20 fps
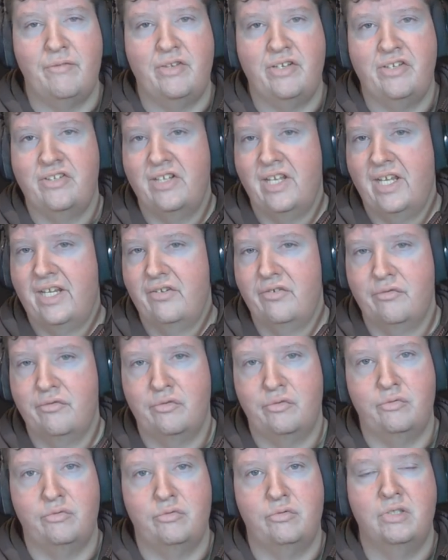nice
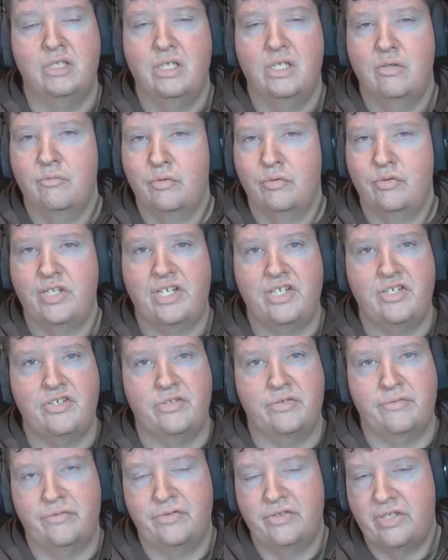little rotation
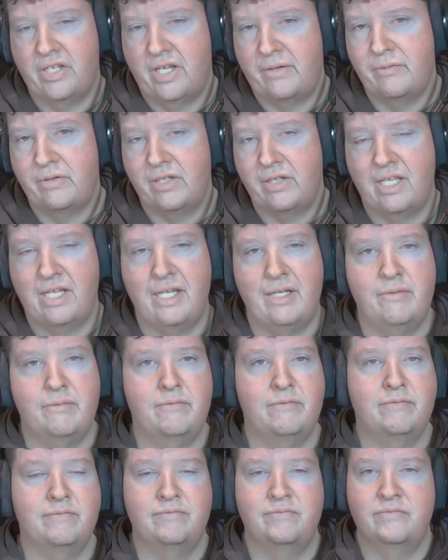of Siphon Life,
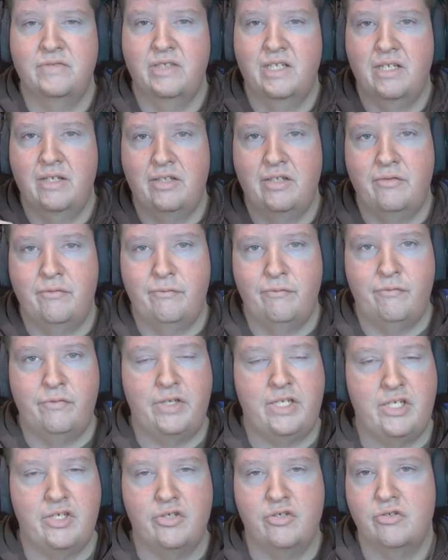
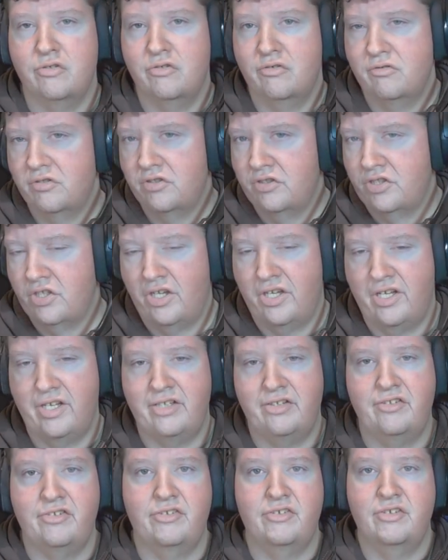Fear,
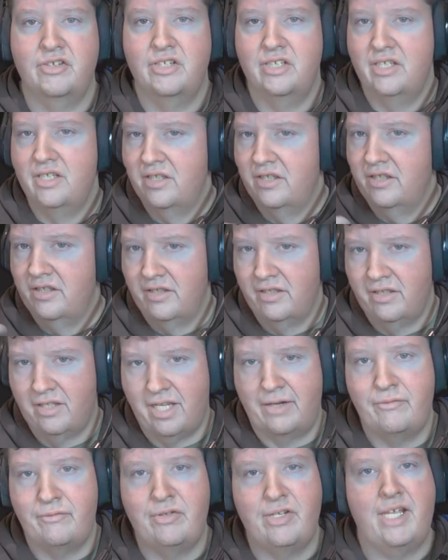Dots,
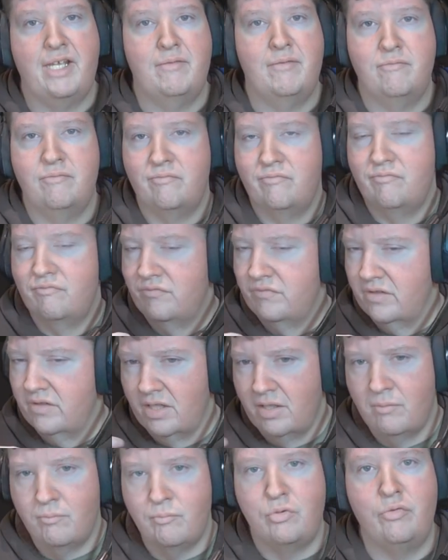Life Tap,
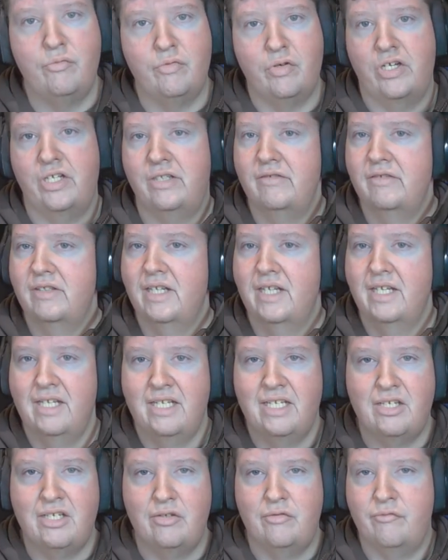move on.
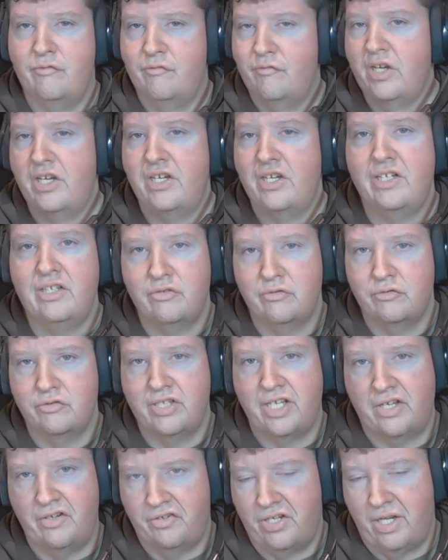Very little
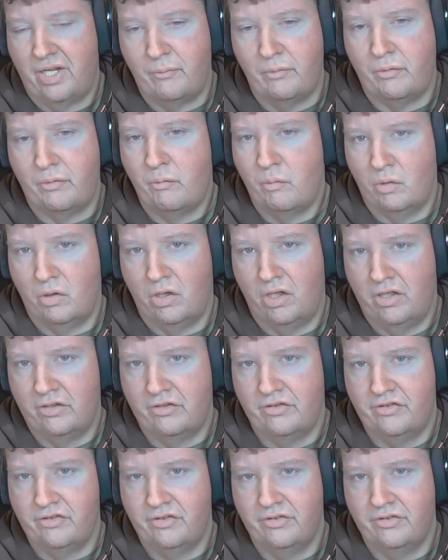downtime with Warlocks.